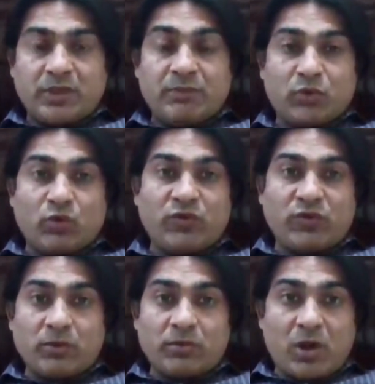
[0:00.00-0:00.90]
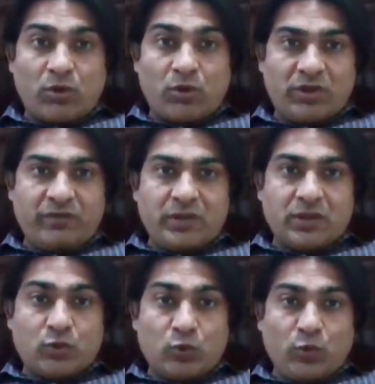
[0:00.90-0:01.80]
improved from counting
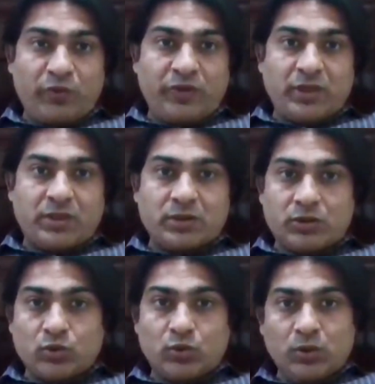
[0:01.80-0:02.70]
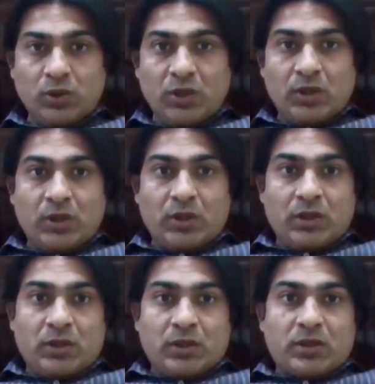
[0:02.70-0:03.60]
finger 2 feet to
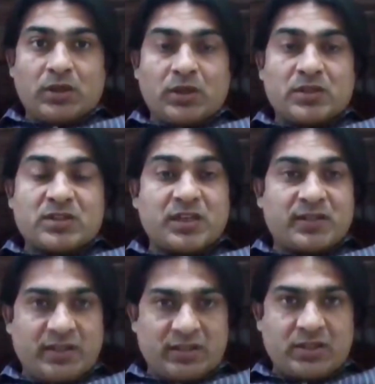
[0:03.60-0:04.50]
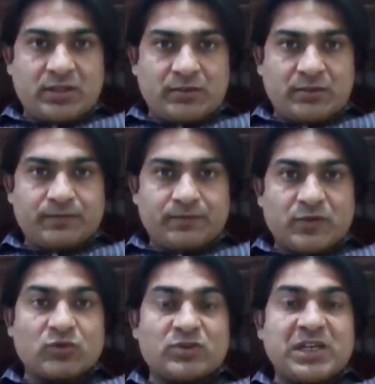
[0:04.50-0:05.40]
660.
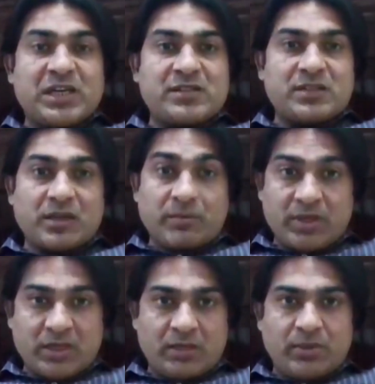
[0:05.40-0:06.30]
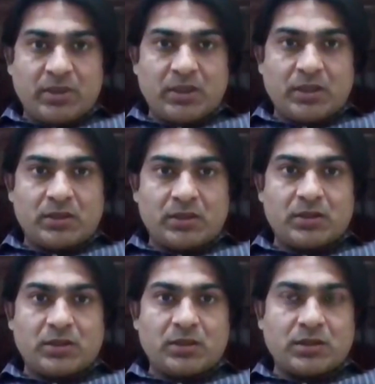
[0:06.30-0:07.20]
So that's a
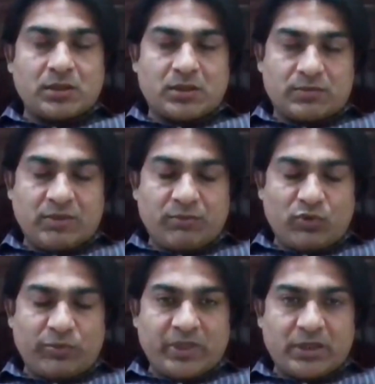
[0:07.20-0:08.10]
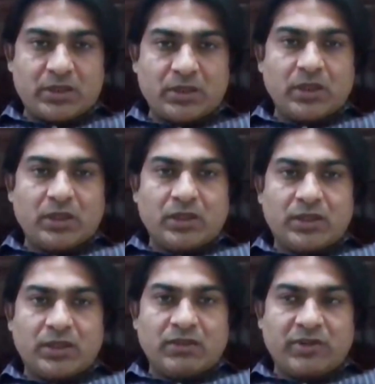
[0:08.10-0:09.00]
remarkable improvement
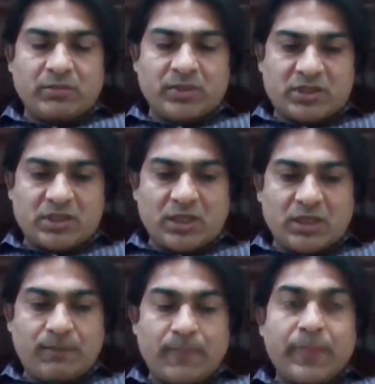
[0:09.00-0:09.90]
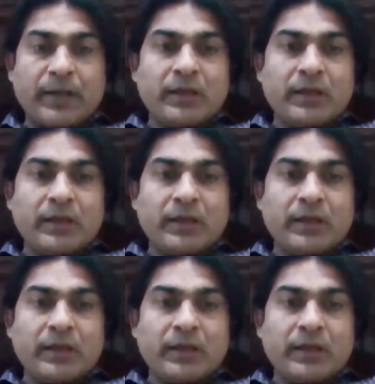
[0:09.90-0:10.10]
in a 1 month time.